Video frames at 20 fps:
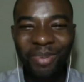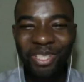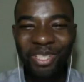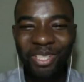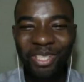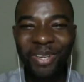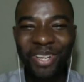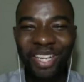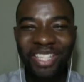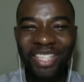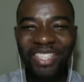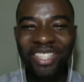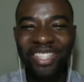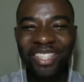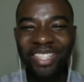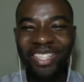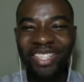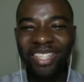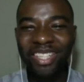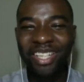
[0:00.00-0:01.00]
Johan.
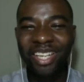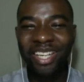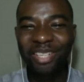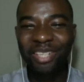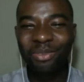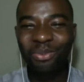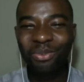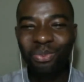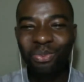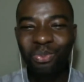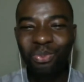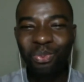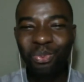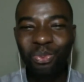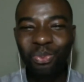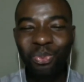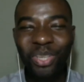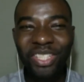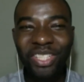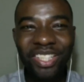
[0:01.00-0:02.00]
And
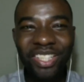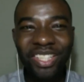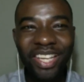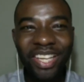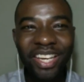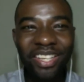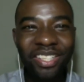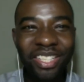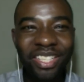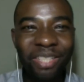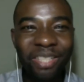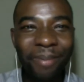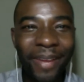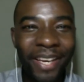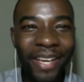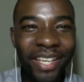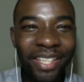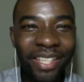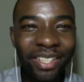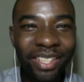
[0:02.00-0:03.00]
what's your take on this,
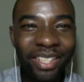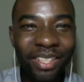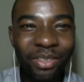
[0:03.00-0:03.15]
Marlene?